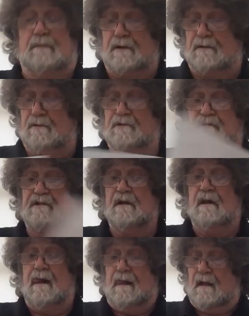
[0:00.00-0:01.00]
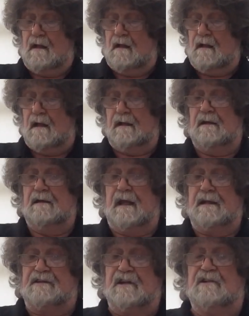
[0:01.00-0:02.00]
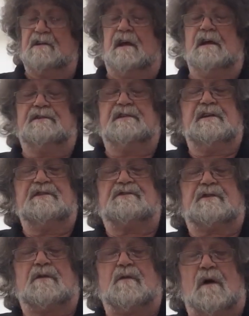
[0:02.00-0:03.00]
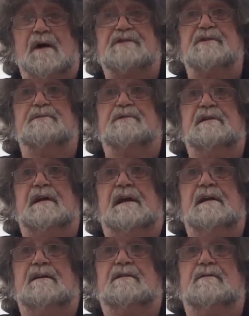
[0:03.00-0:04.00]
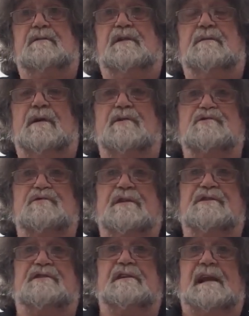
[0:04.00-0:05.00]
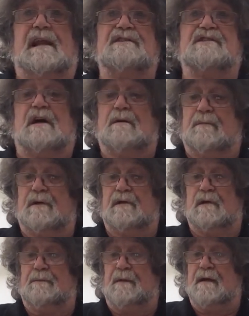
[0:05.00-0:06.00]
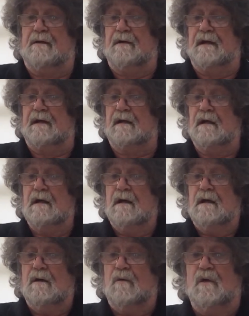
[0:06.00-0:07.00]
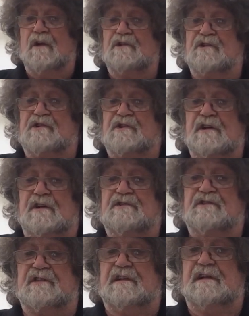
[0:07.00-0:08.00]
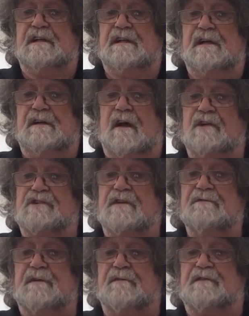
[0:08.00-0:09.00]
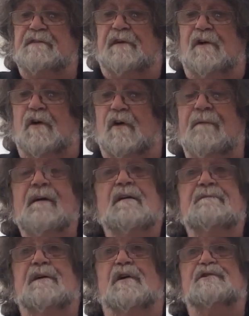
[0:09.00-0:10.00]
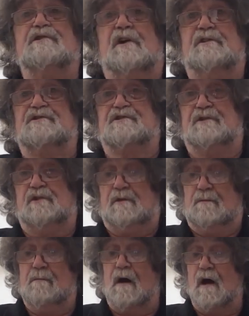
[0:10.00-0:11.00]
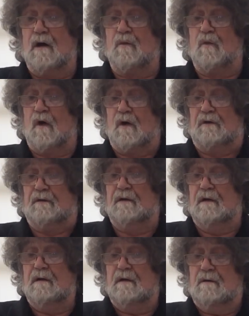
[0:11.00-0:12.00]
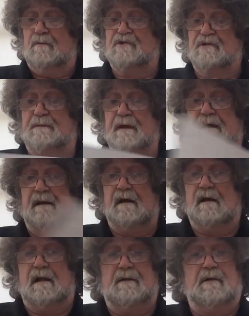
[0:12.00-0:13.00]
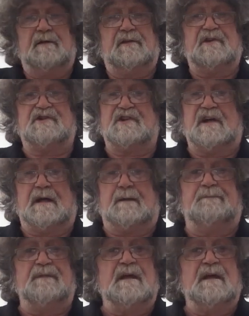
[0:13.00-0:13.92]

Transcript: models, and it is quite up to date with the most recent Lansdowne model appearing, which is the 1954 Ford Consul Mark I, which appeared earlier on this year.